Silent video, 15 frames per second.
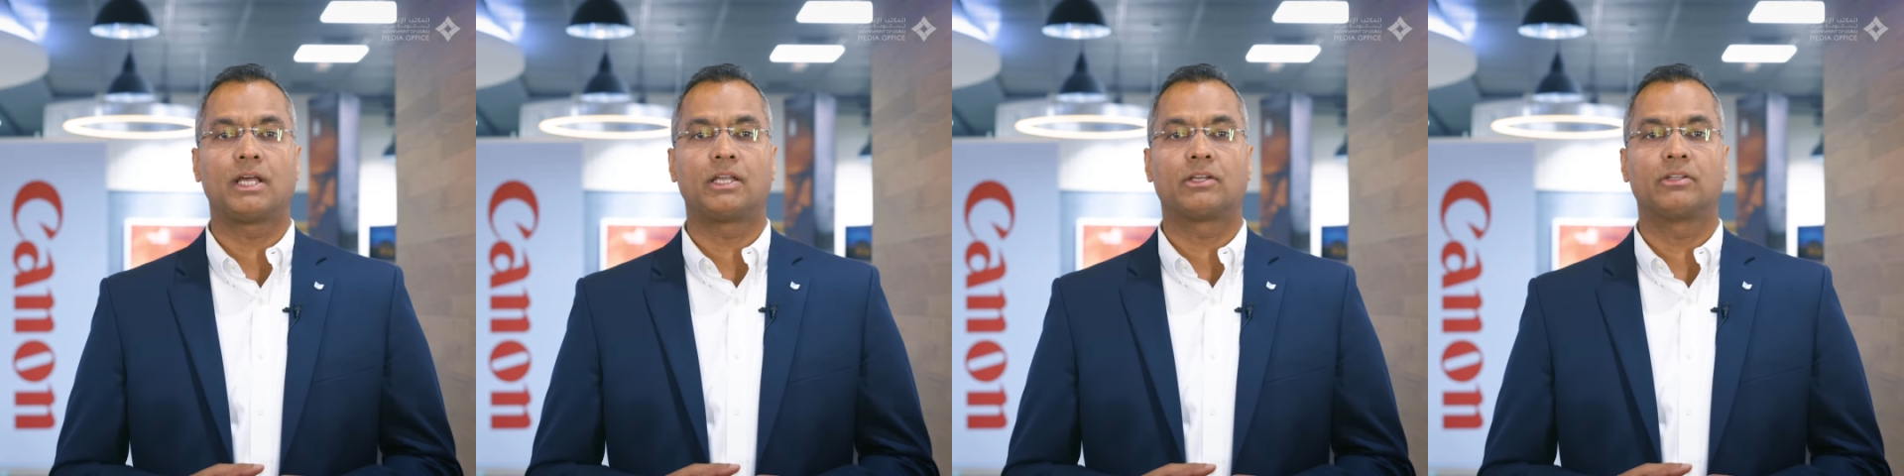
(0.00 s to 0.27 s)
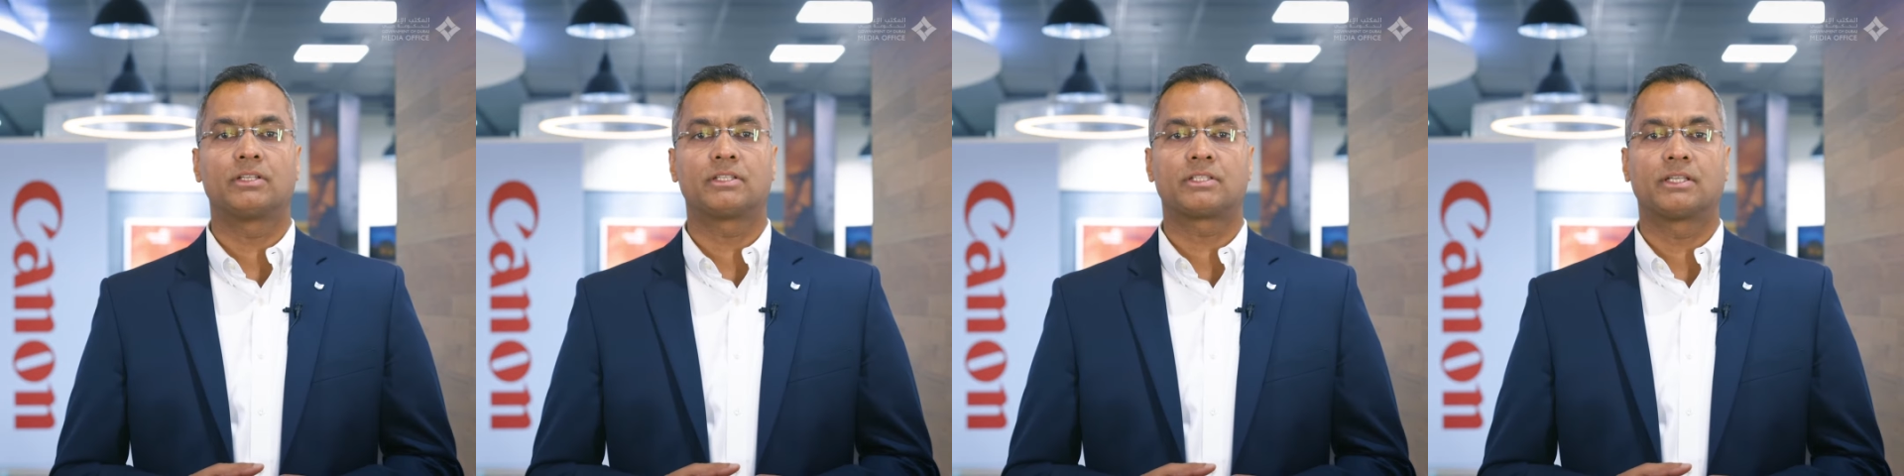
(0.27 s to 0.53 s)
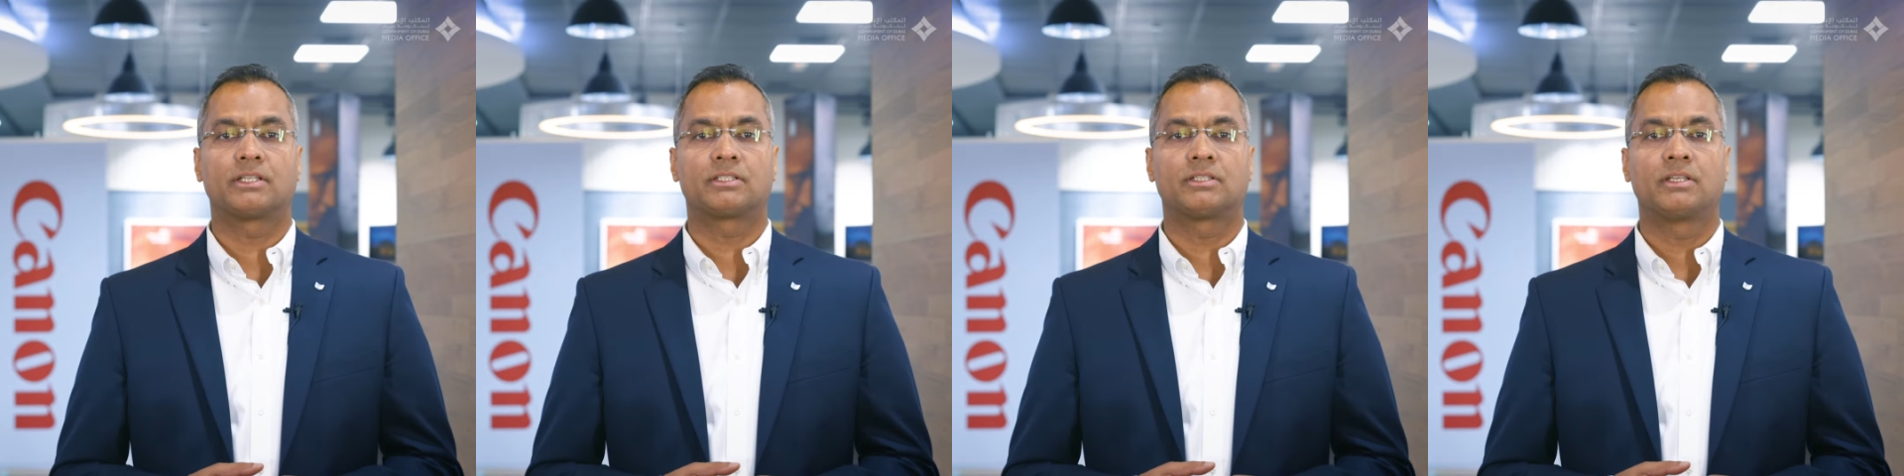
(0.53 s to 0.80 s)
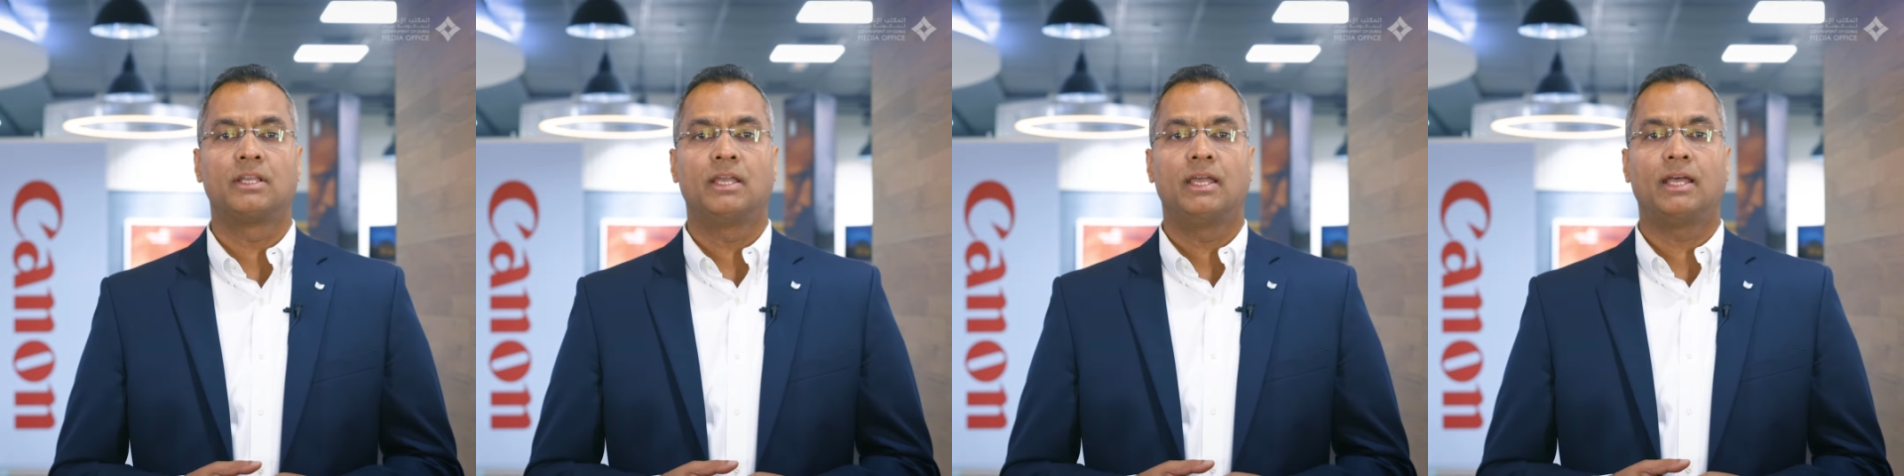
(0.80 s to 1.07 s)
diagnostics
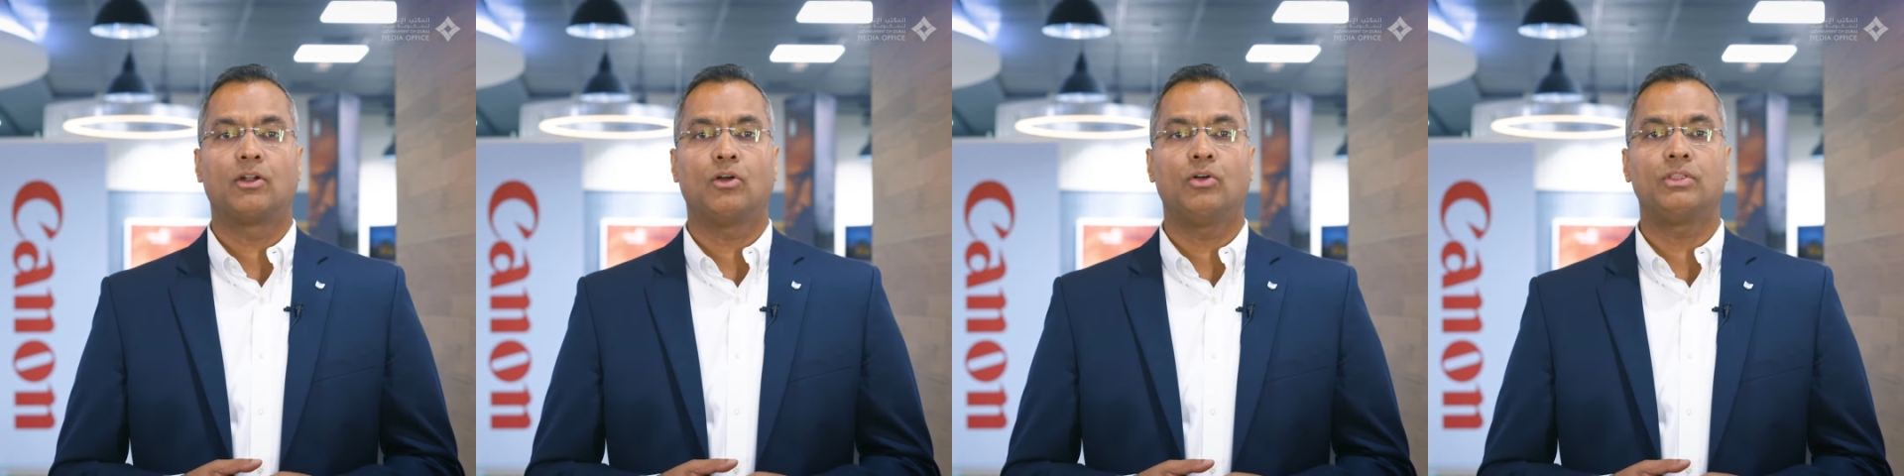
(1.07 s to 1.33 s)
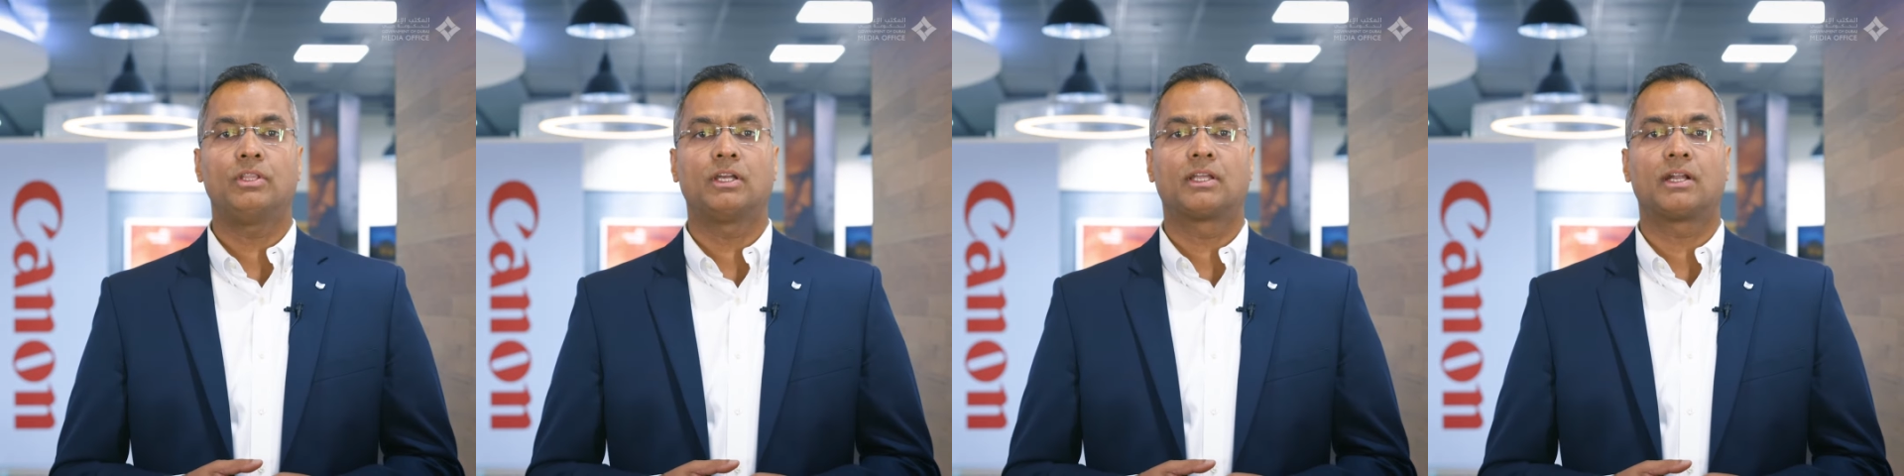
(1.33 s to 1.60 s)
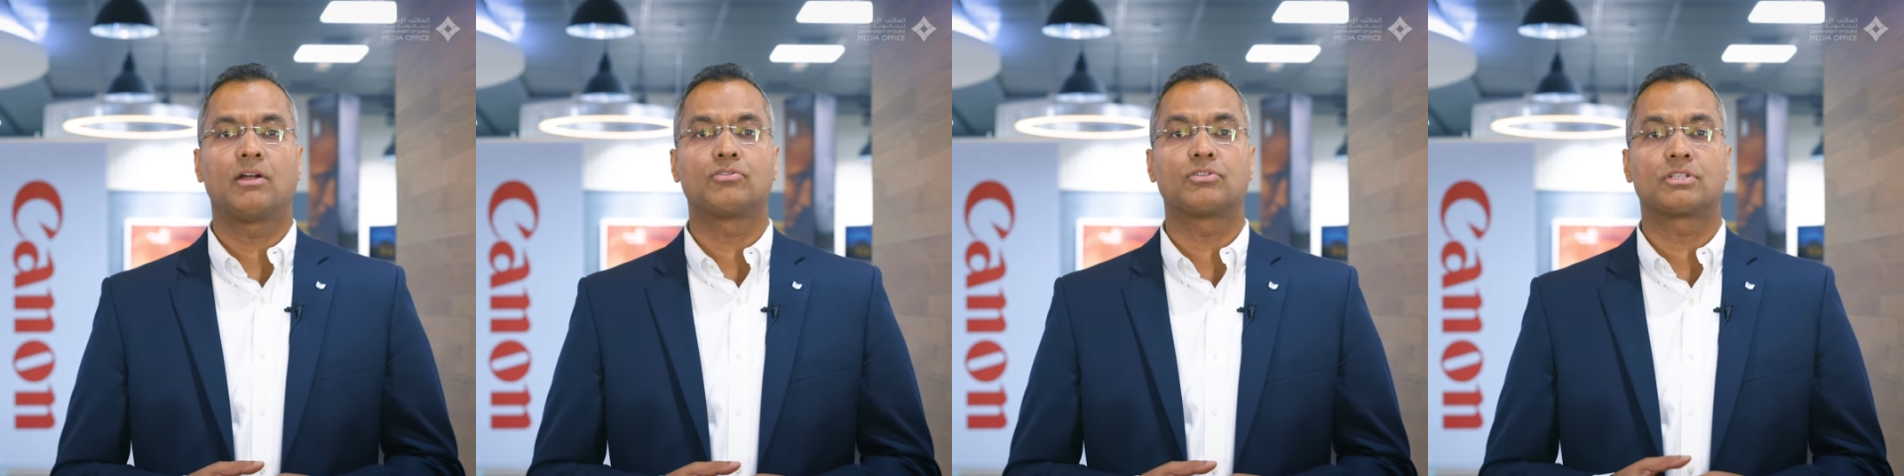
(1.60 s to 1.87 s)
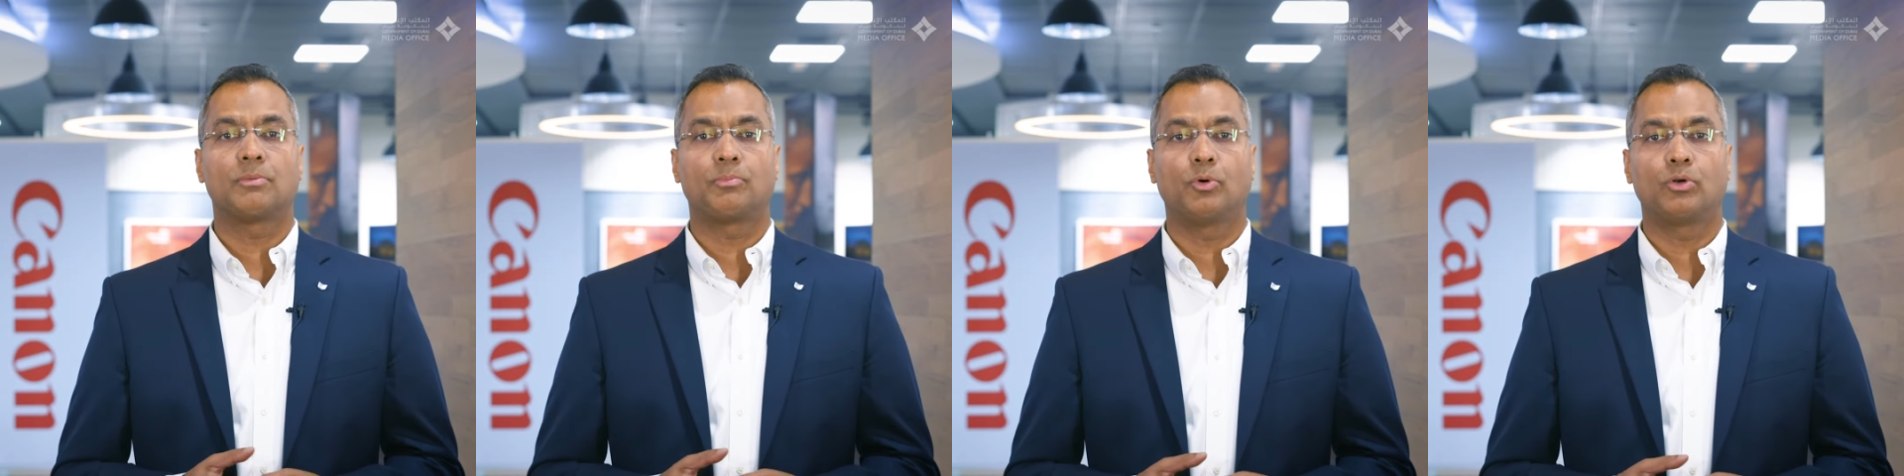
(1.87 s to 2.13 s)
and
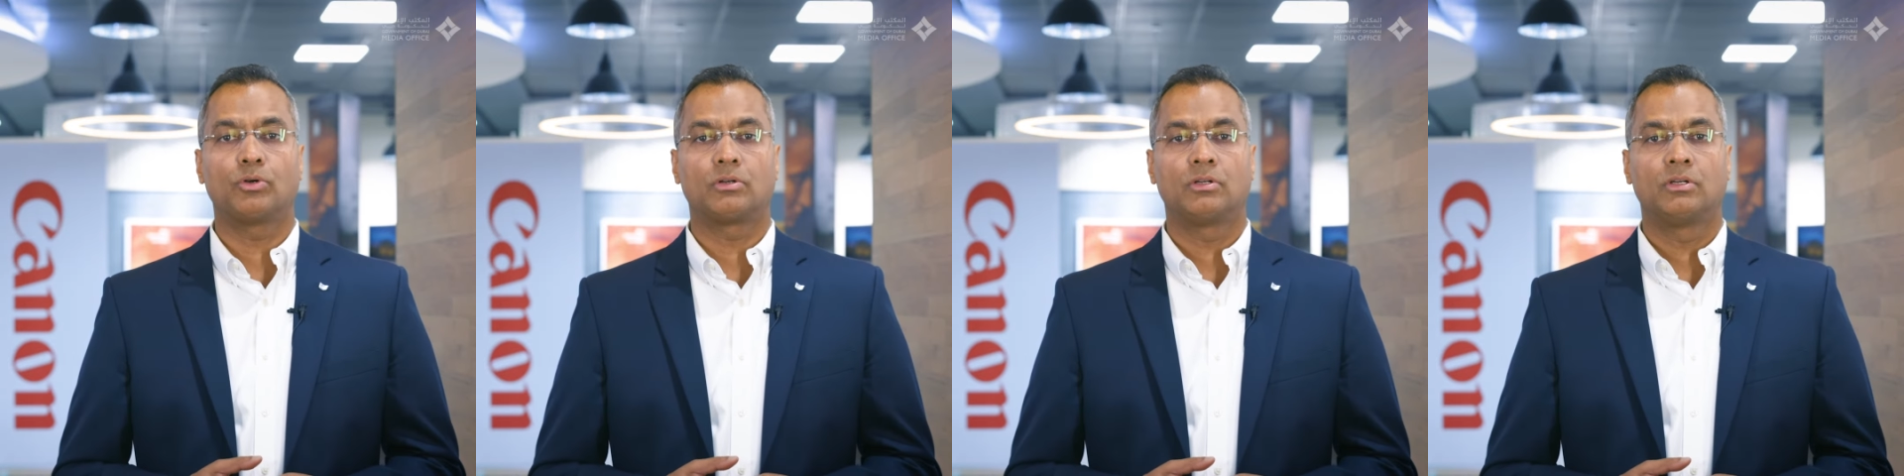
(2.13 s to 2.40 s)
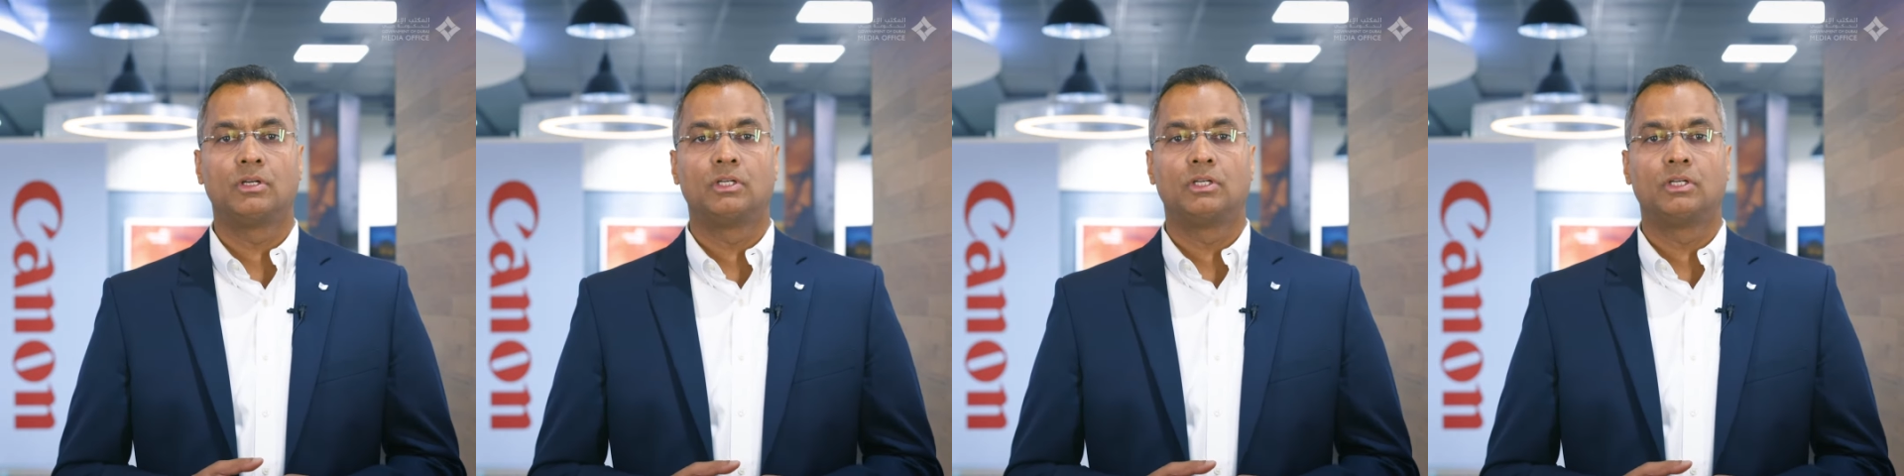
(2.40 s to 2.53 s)
on-the-ground support